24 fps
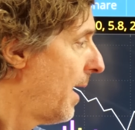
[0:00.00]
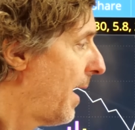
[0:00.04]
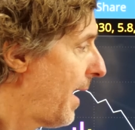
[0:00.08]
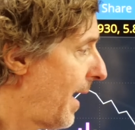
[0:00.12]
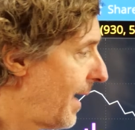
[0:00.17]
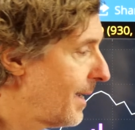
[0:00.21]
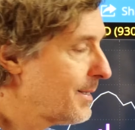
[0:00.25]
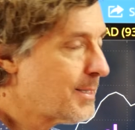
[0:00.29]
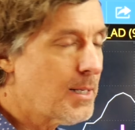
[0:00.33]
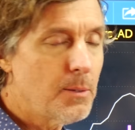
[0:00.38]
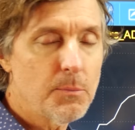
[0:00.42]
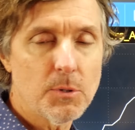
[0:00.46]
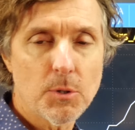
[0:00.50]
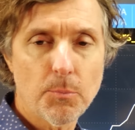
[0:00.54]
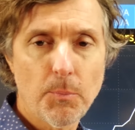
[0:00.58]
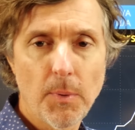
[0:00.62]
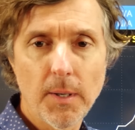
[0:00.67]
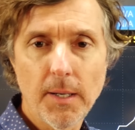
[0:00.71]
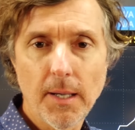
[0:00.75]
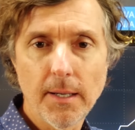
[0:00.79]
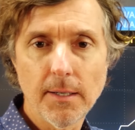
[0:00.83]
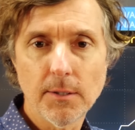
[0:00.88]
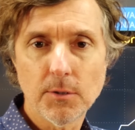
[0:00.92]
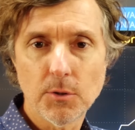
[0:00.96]
As I'm
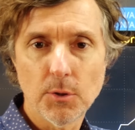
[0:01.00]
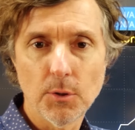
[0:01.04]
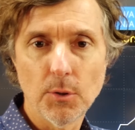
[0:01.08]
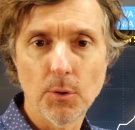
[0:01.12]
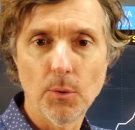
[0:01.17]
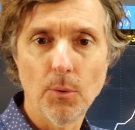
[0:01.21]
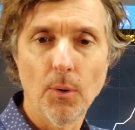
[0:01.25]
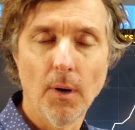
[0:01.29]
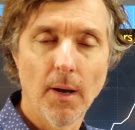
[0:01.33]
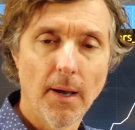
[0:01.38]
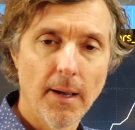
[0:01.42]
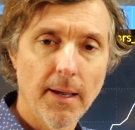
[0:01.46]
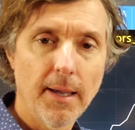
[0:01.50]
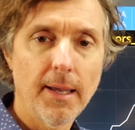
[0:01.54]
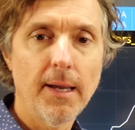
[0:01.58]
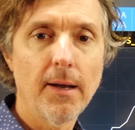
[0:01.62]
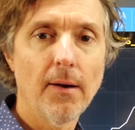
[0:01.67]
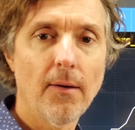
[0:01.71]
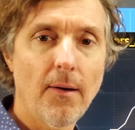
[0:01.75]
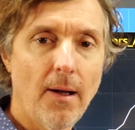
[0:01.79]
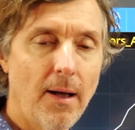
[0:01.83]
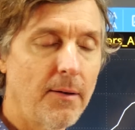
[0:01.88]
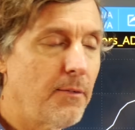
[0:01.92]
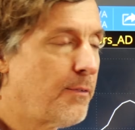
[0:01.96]
speaking to you
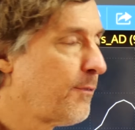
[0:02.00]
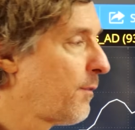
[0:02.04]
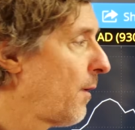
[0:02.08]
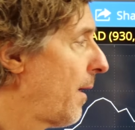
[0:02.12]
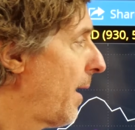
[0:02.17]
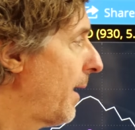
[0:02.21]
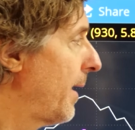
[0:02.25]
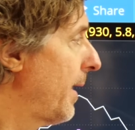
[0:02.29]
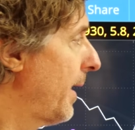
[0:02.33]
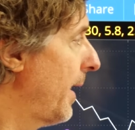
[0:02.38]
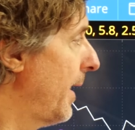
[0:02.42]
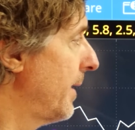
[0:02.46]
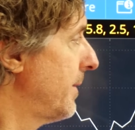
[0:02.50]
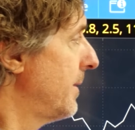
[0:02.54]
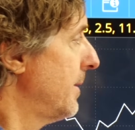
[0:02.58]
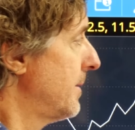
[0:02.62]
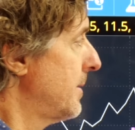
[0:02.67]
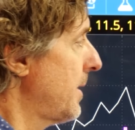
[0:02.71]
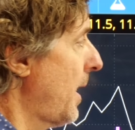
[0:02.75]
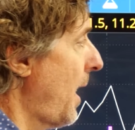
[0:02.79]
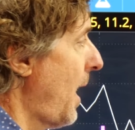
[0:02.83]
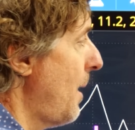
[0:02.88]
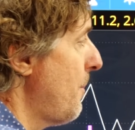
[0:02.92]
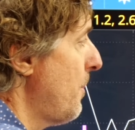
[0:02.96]
here on Friday, at the
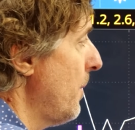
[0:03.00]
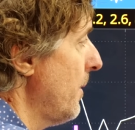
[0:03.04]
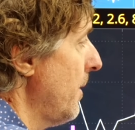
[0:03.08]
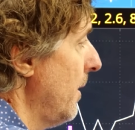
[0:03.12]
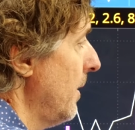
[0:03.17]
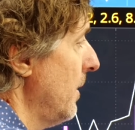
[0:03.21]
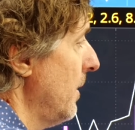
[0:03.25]
top of the